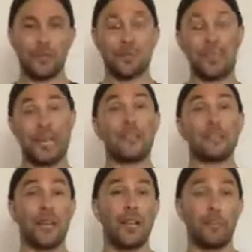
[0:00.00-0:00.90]
take your
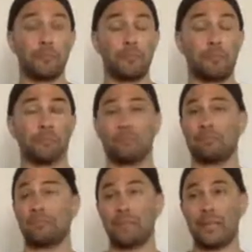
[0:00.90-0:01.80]
time.
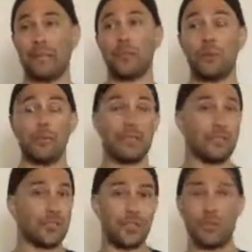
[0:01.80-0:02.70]
Be
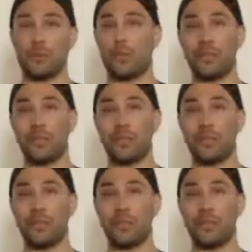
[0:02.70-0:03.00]
willing to,